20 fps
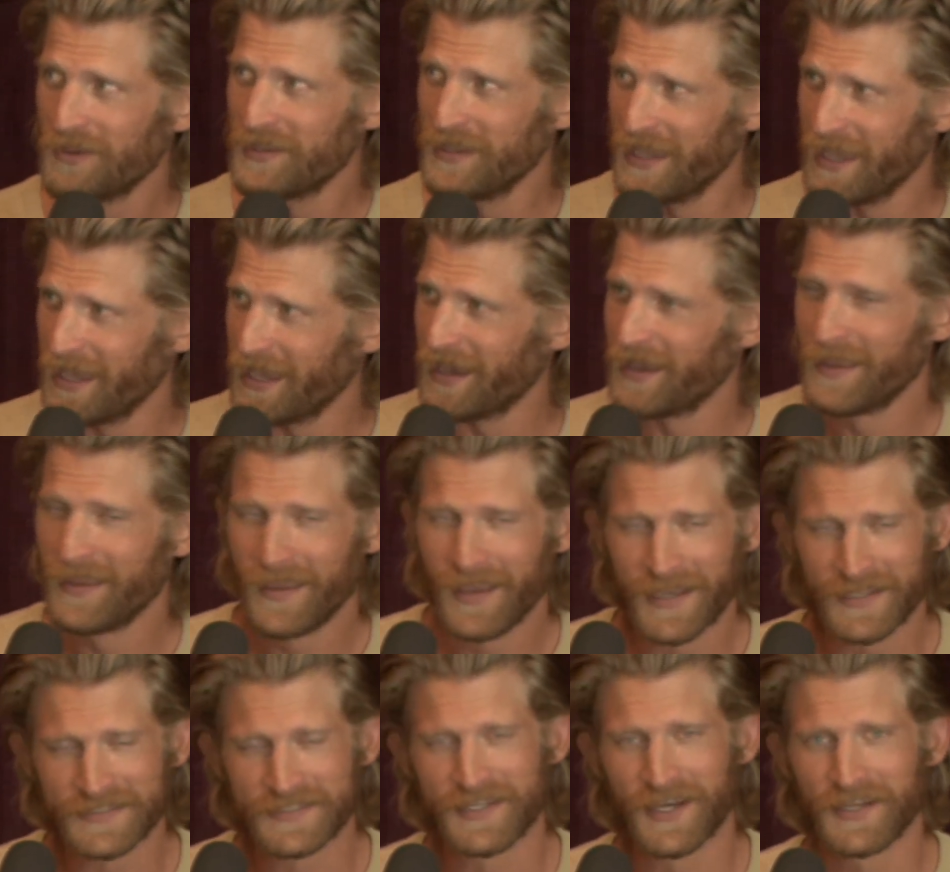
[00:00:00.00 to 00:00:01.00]
Yeah,
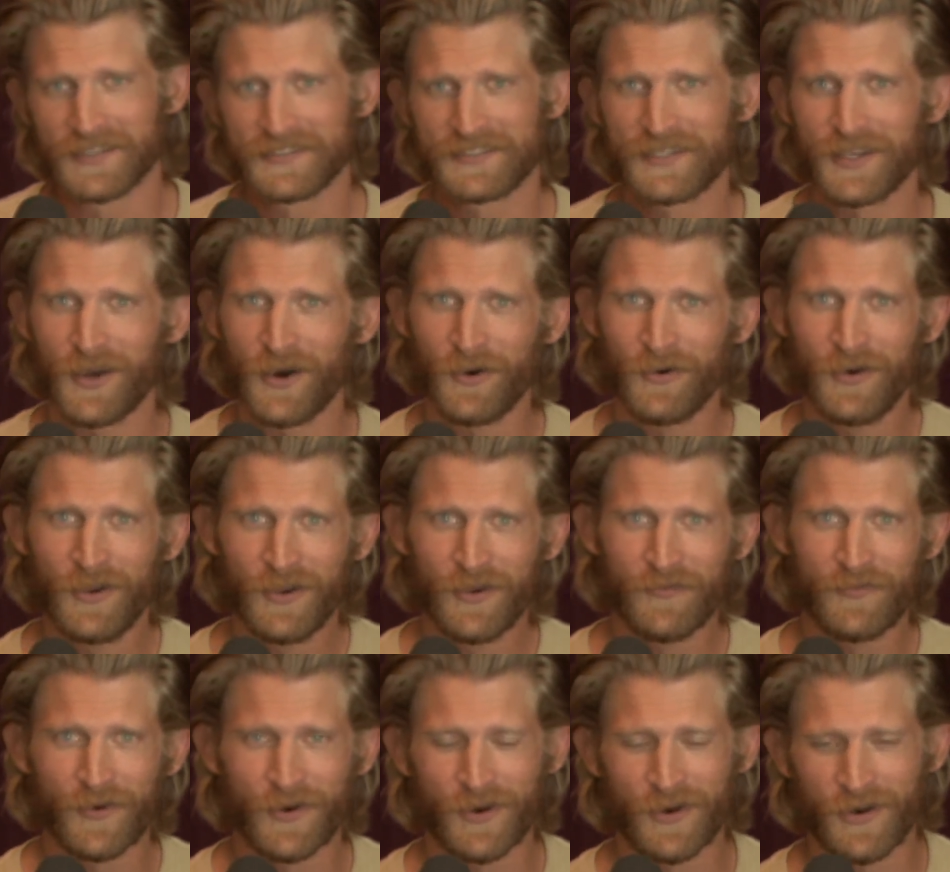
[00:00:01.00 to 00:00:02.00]
has done so
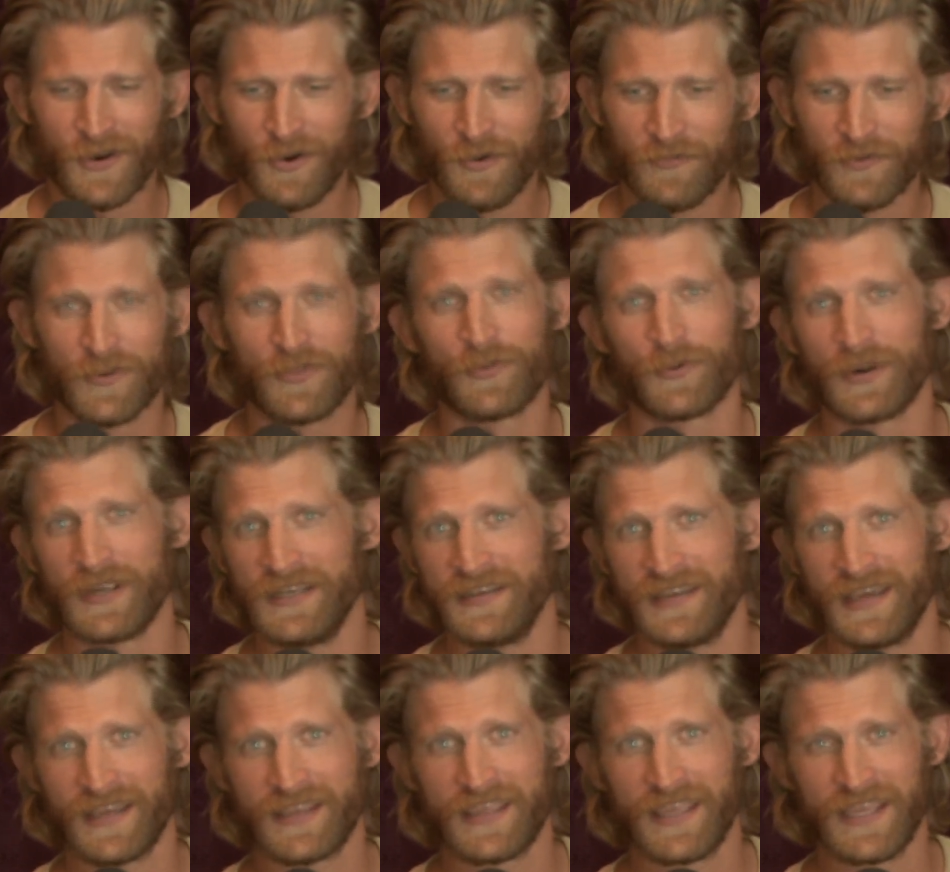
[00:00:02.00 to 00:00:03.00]
for over 3
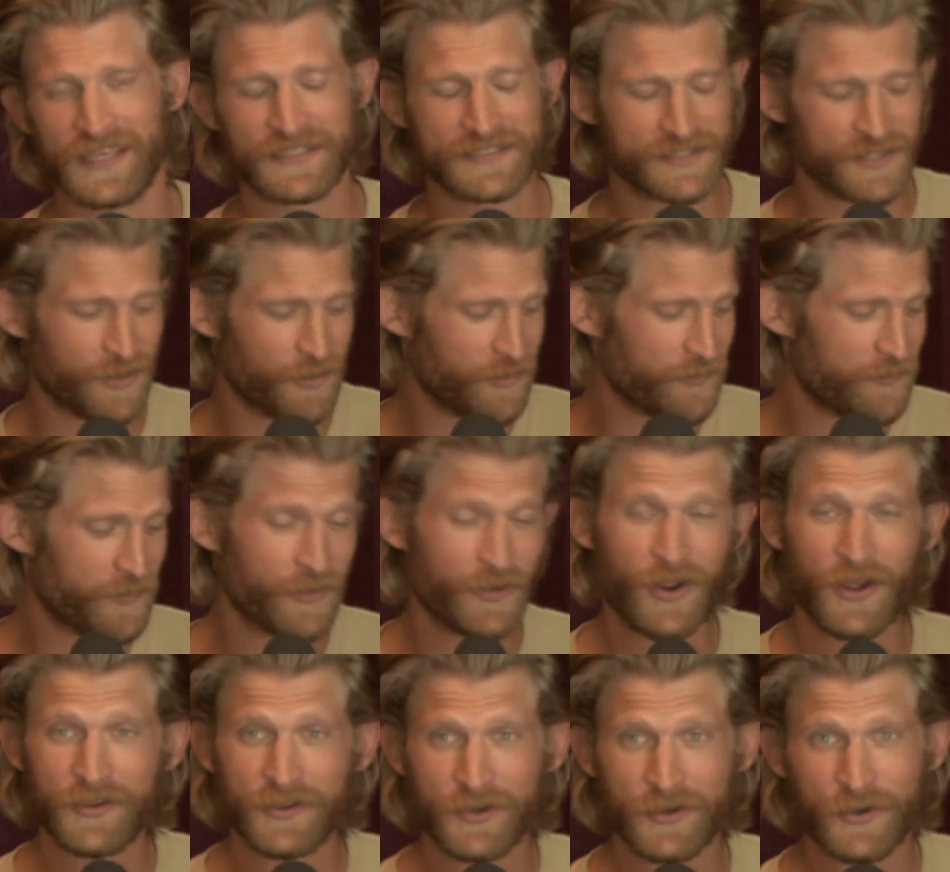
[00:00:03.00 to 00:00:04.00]
decades. So if you're
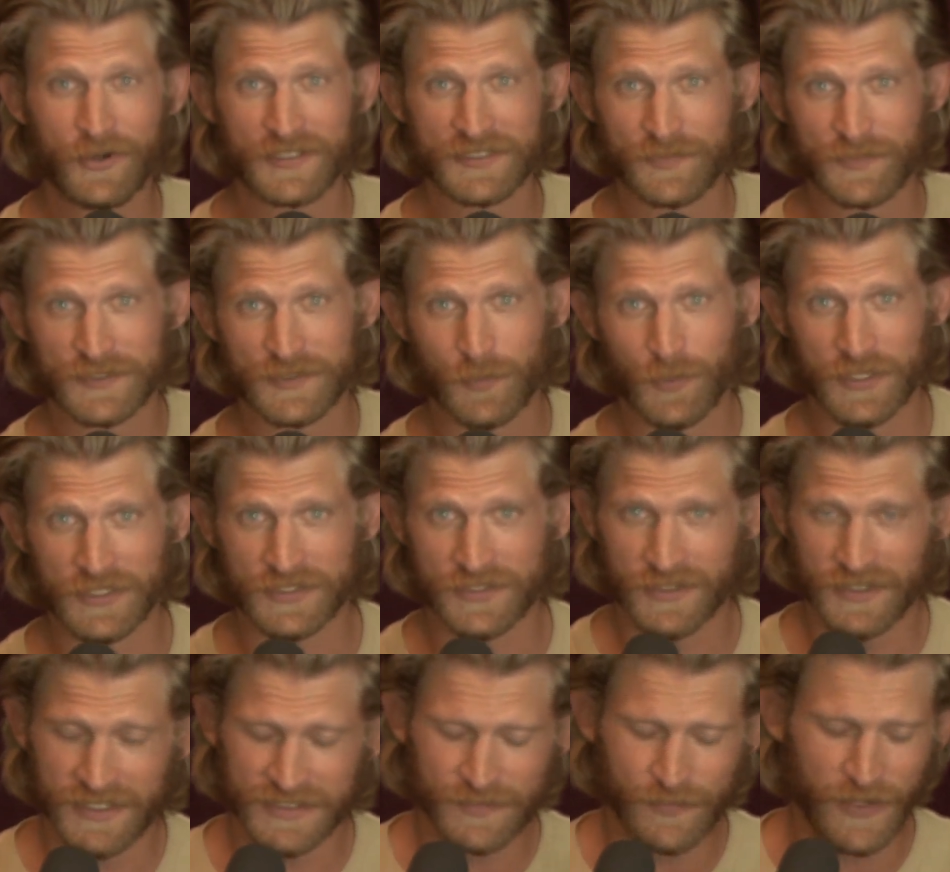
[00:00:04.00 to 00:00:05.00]
on your Christmas wish
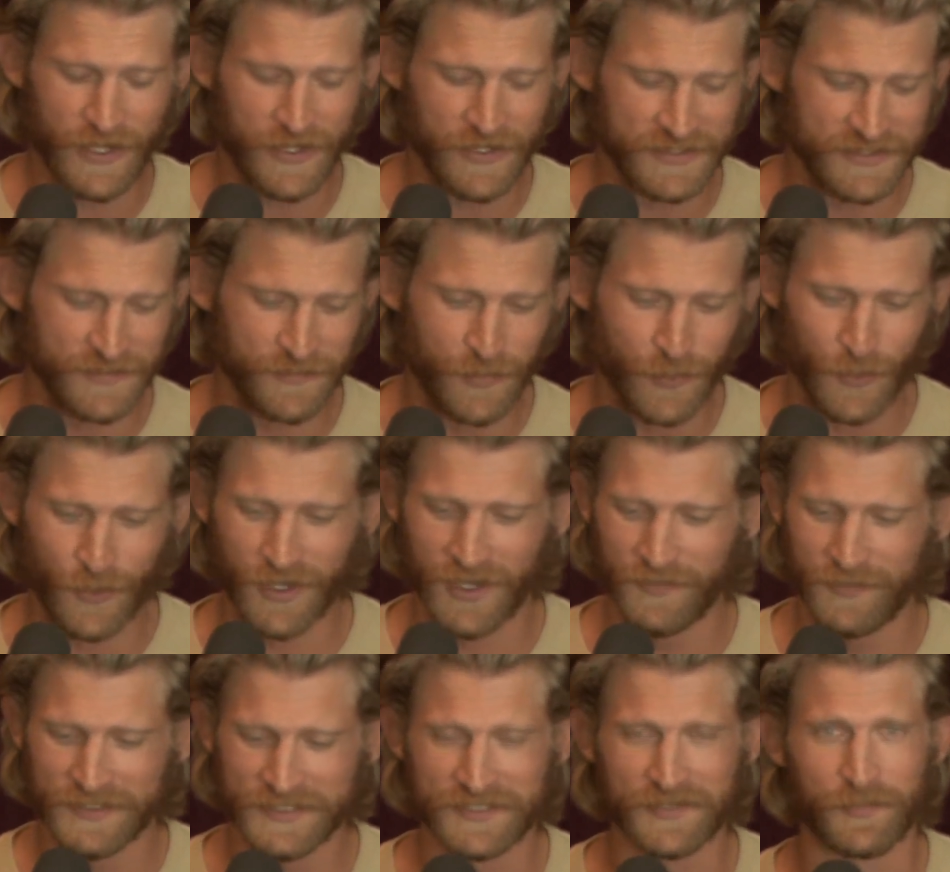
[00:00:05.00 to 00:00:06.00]
list, Perry's
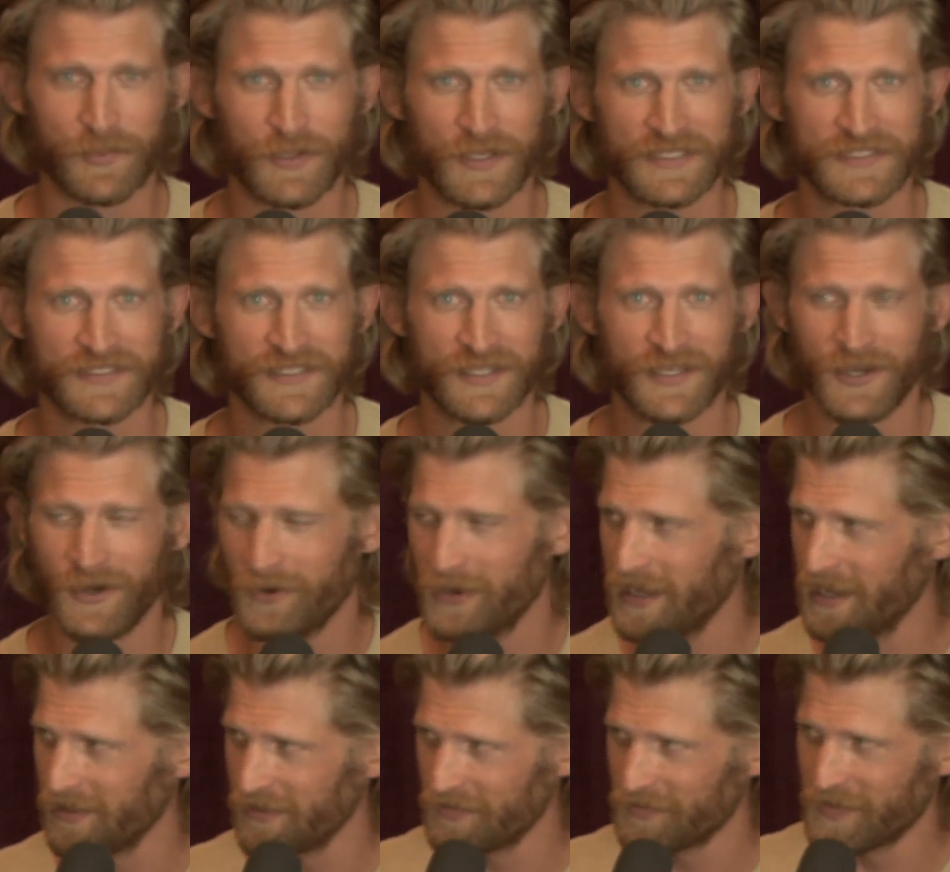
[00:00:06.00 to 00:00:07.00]
Emporium is the place to go.
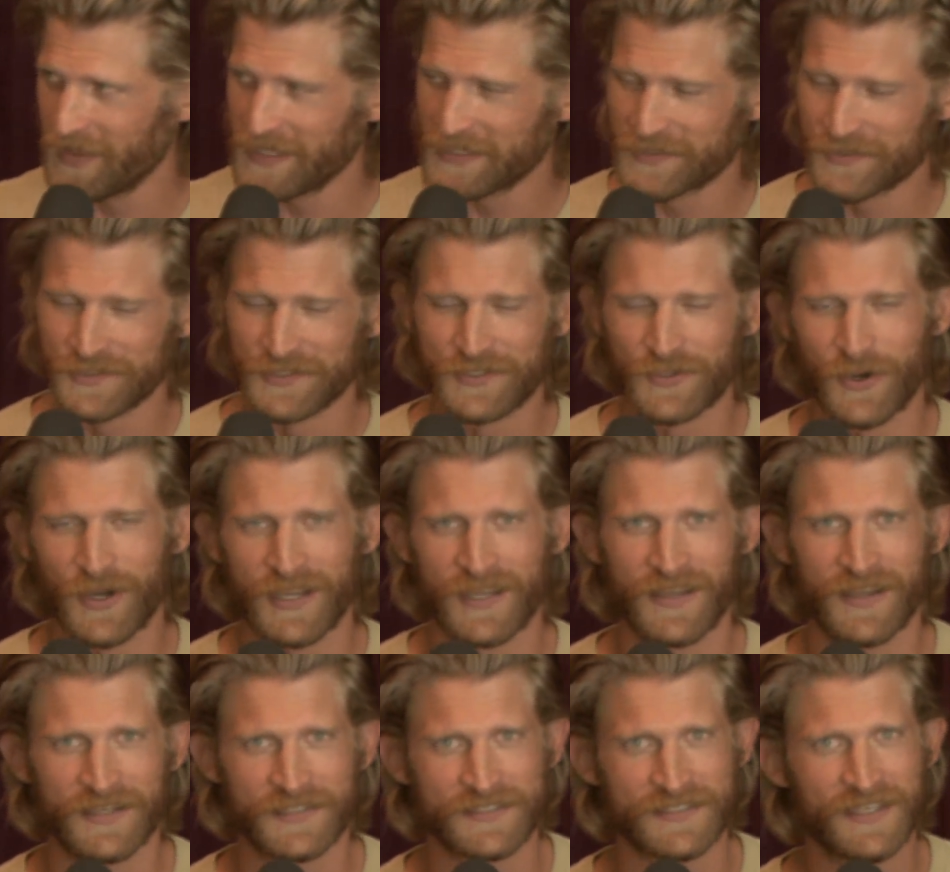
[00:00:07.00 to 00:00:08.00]
Alan, thanks for joining
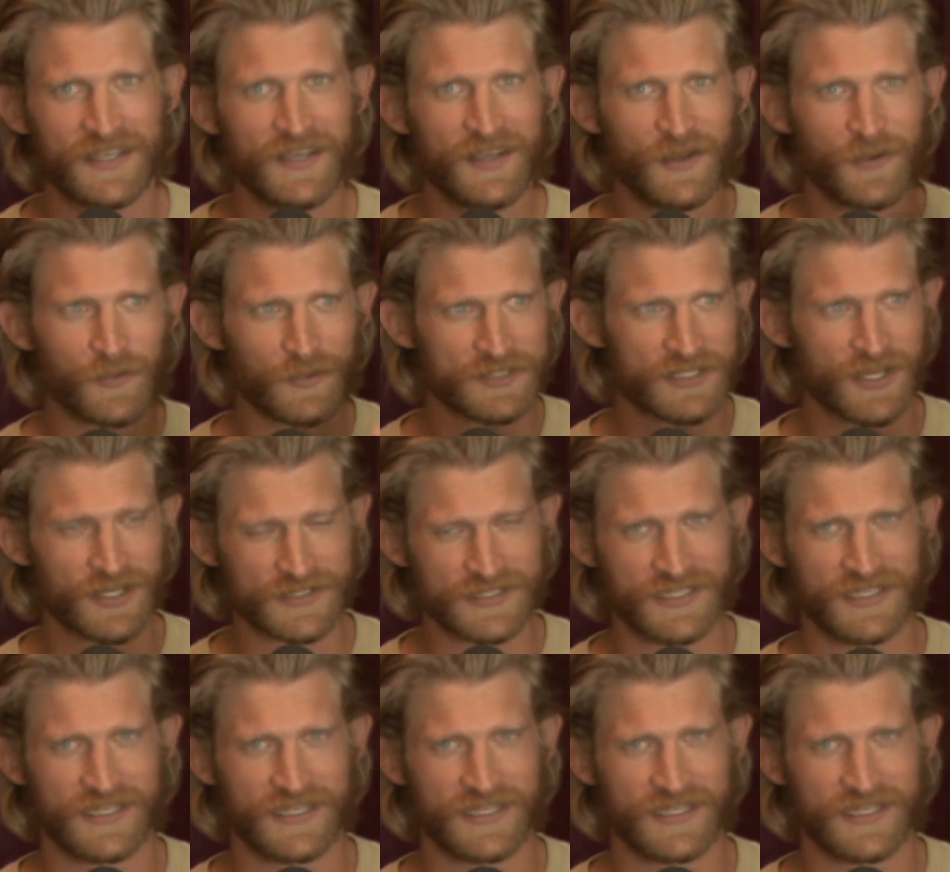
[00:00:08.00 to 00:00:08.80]
us. We'll talk to you